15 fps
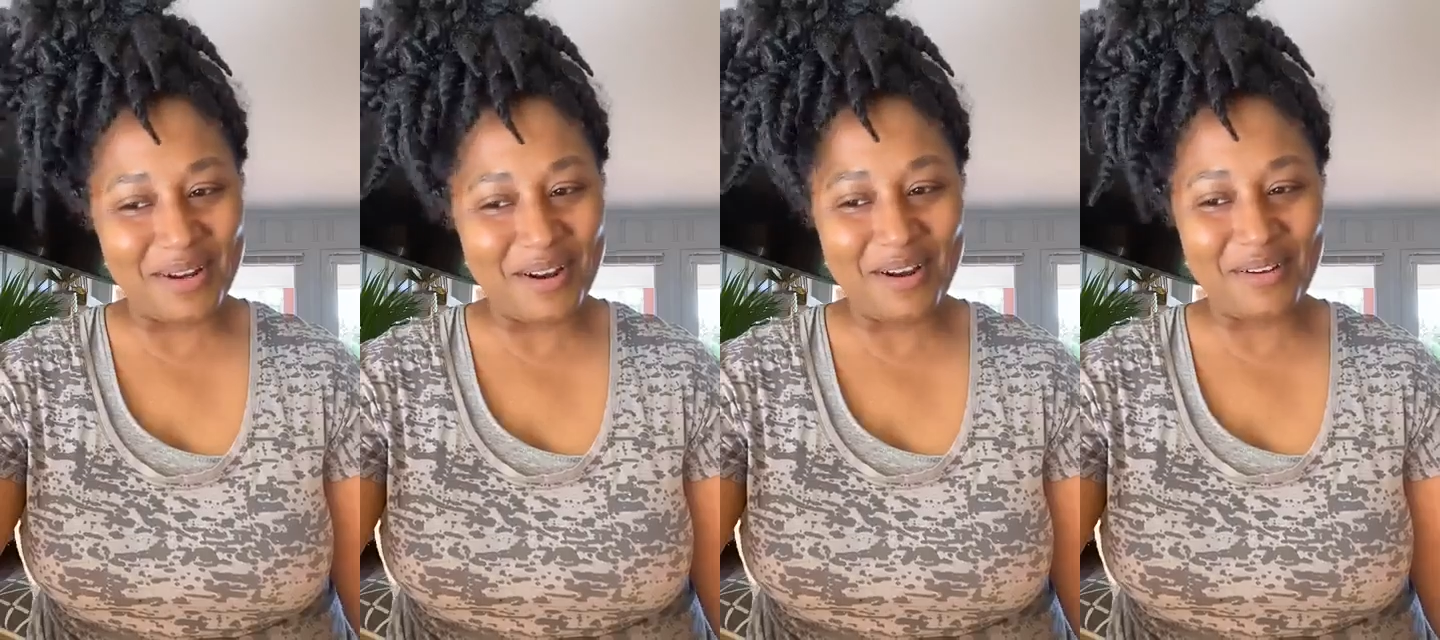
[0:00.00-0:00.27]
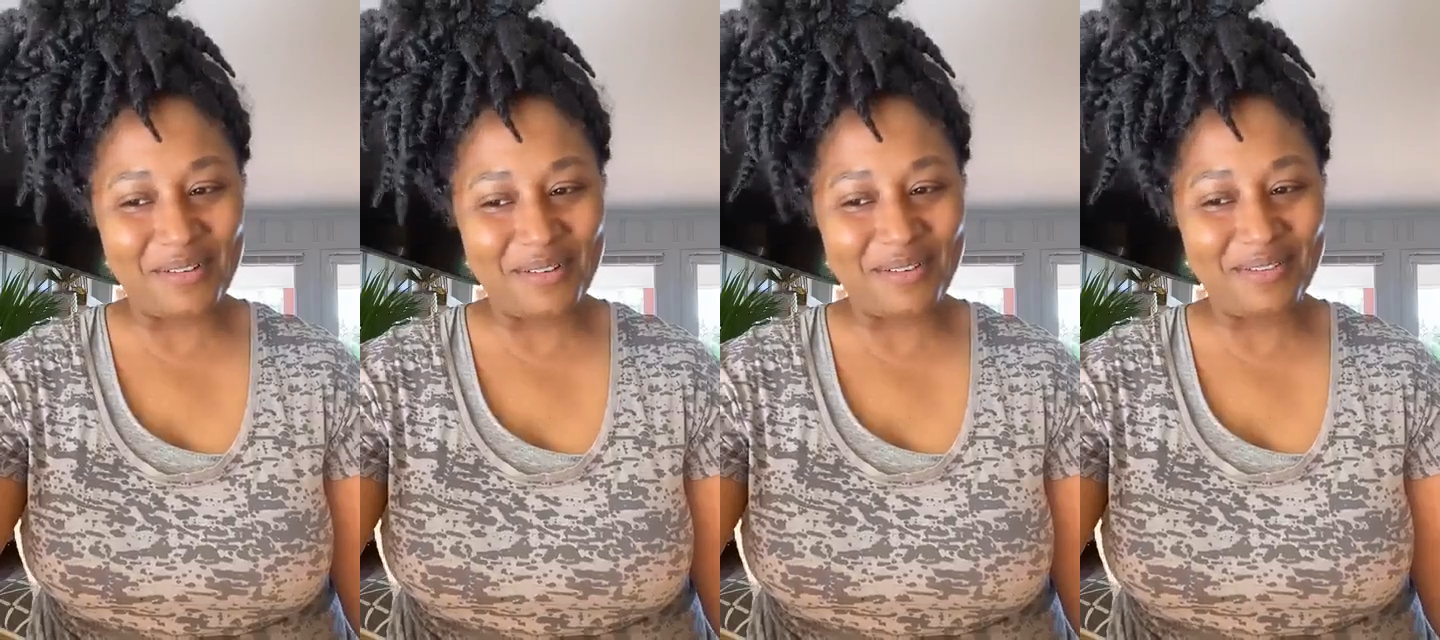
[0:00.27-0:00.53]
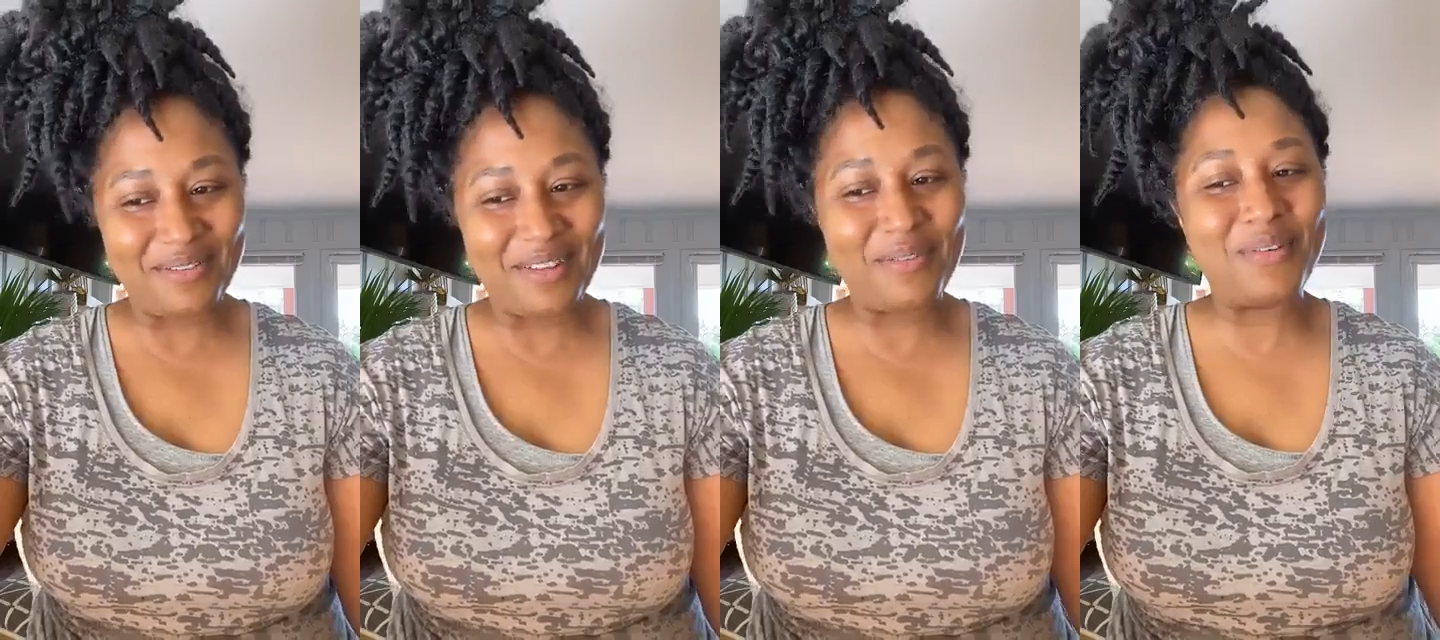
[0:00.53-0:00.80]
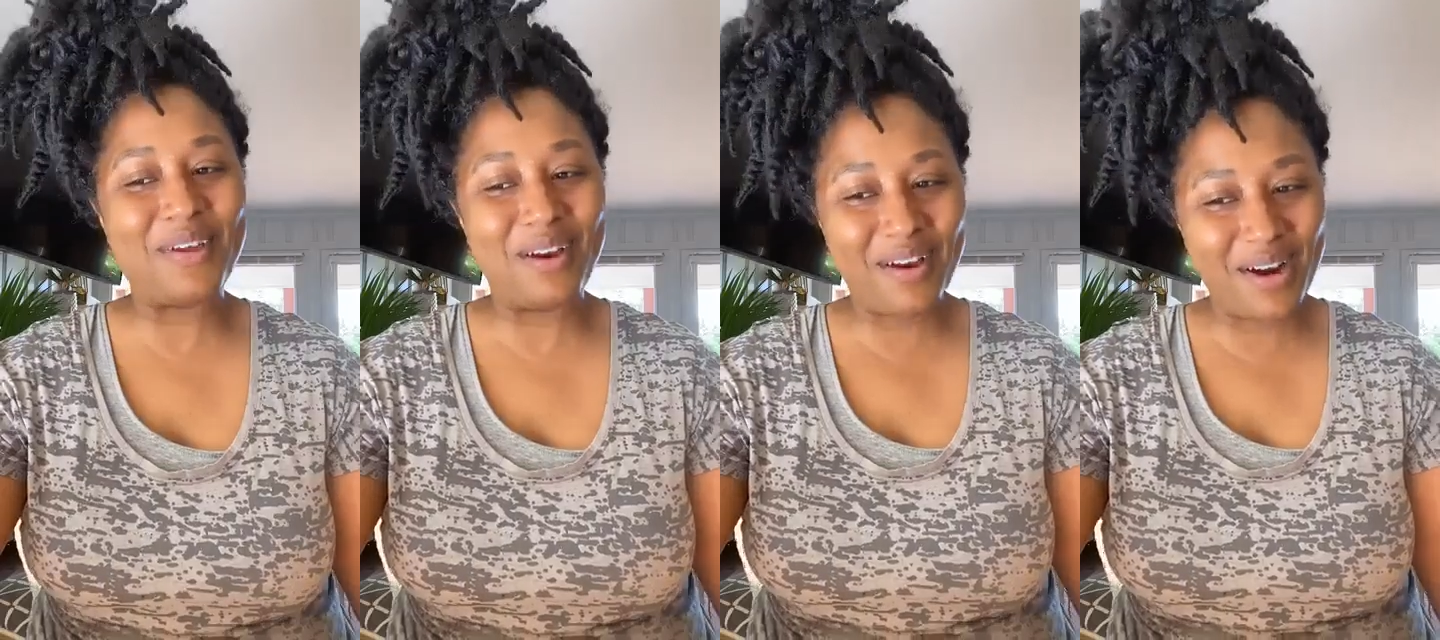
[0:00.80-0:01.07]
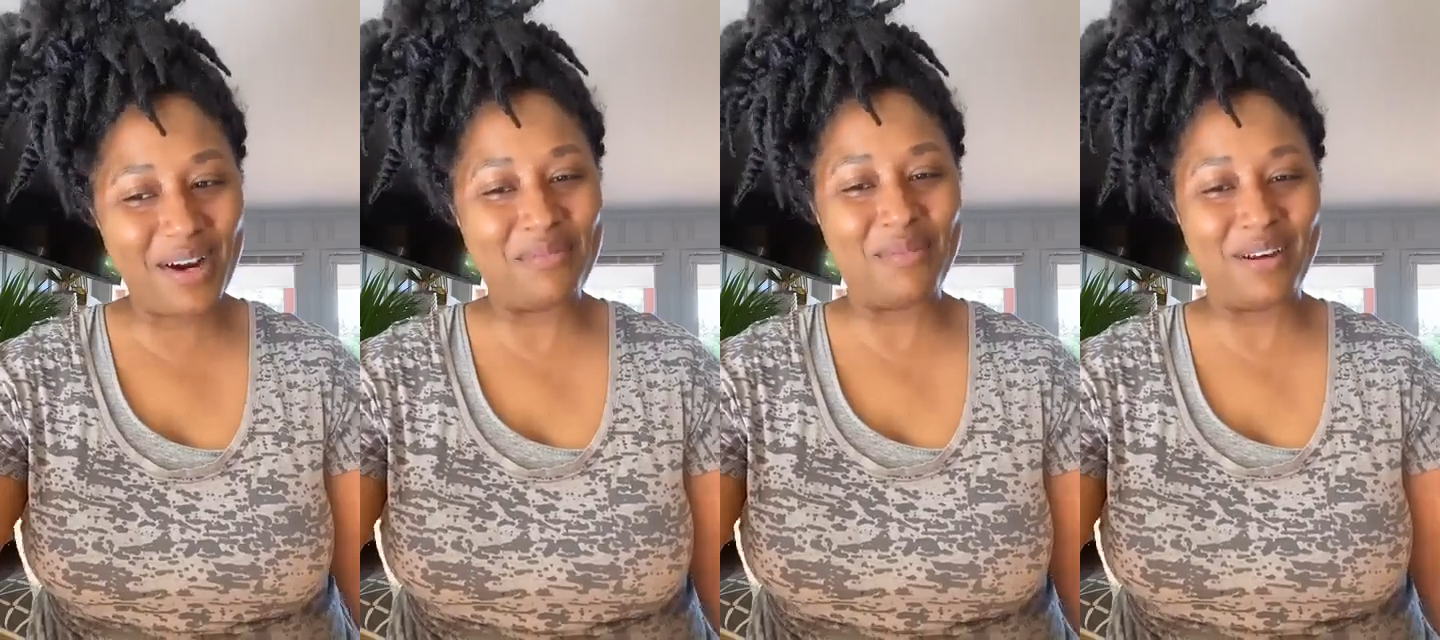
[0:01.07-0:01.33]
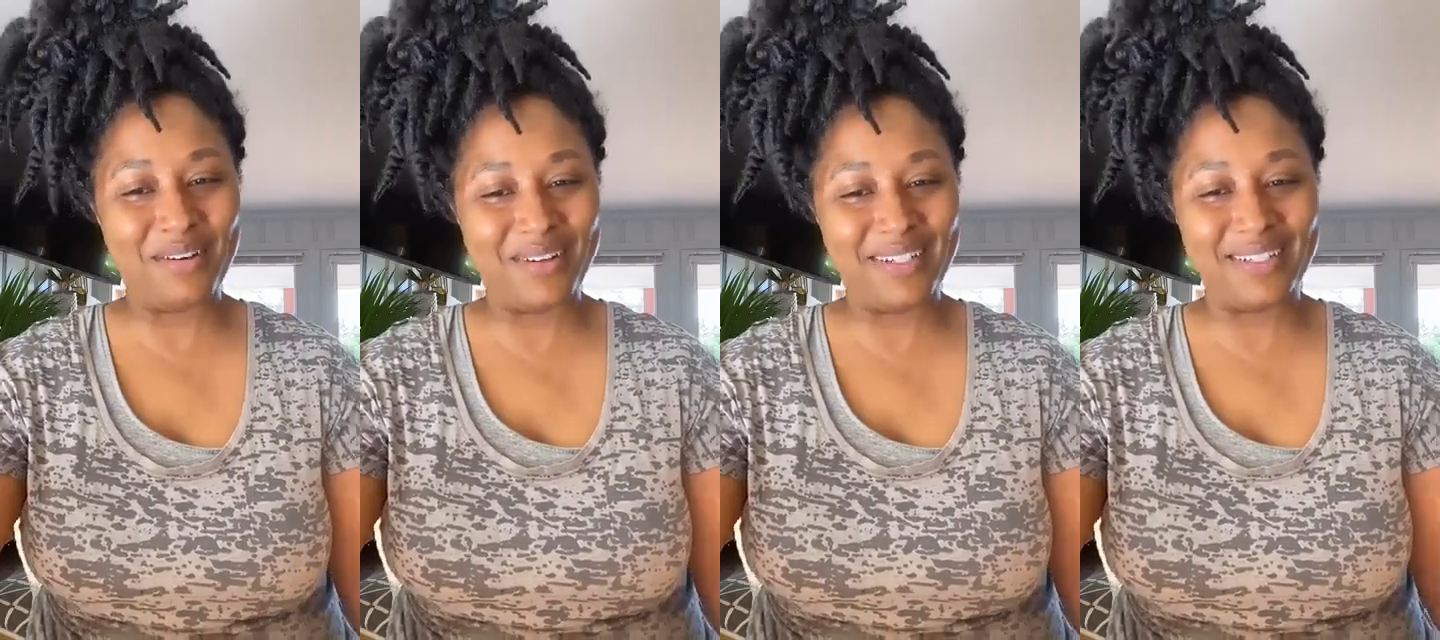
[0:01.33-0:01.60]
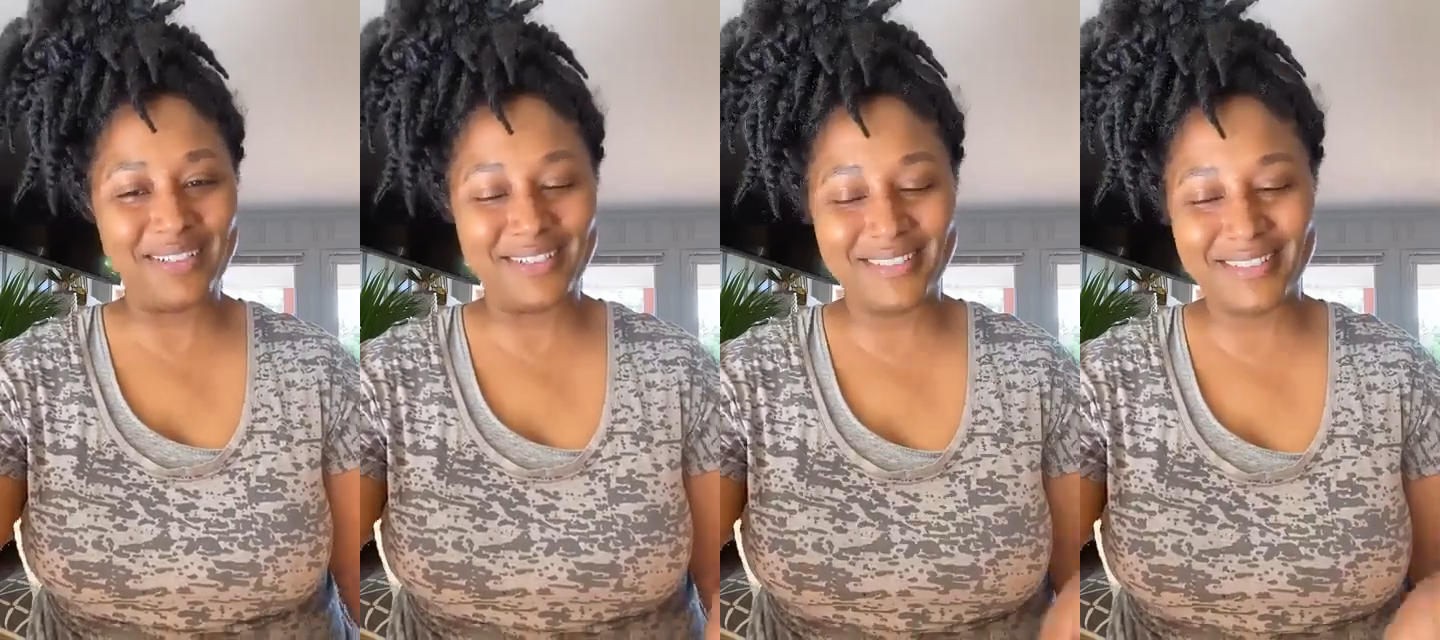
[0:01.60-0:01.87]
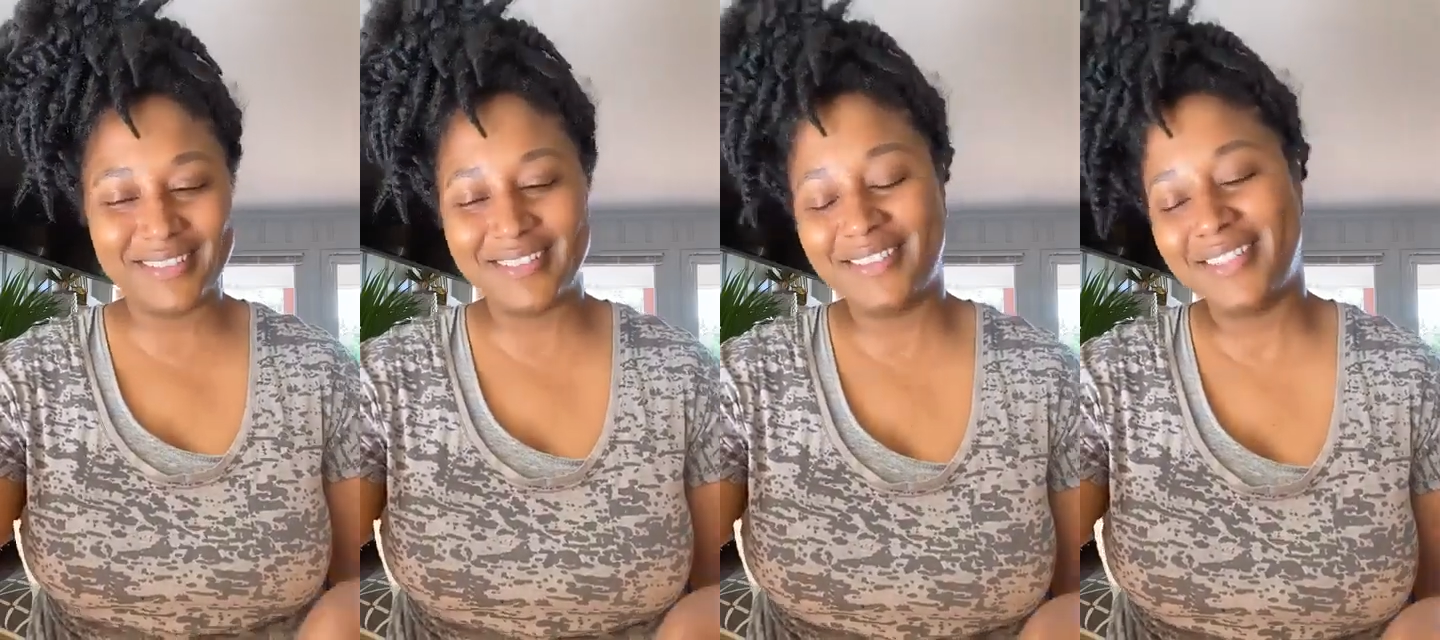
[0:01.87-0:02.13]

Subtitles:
all we know, that we are American.